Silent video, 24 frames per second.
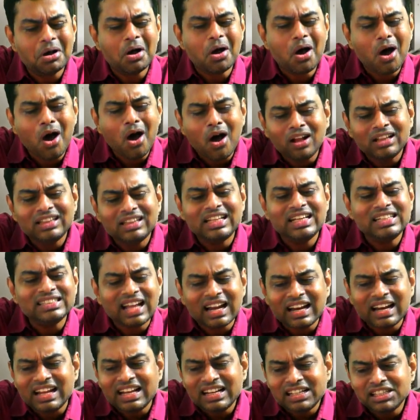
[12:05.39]
All these are
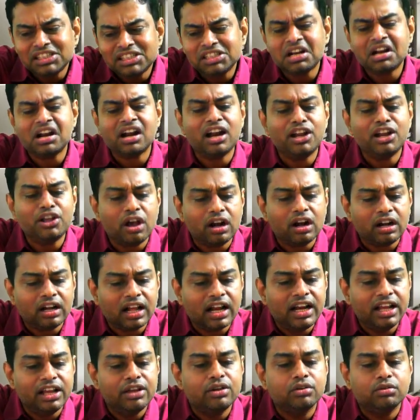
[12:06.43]
in general, you are
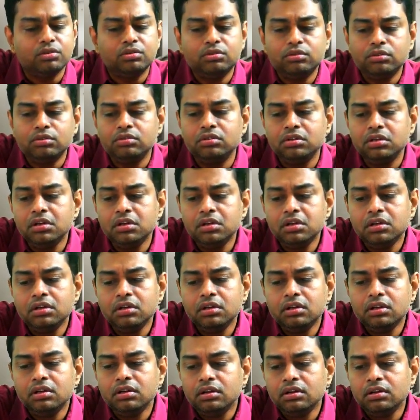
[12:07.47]
telling you
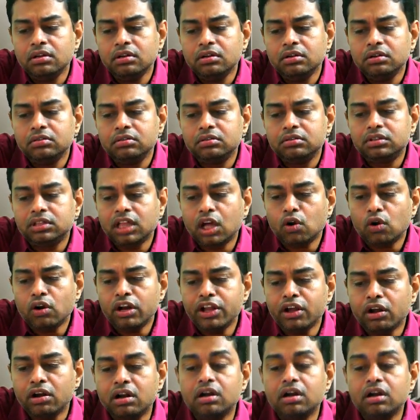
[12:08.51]
thoroughly.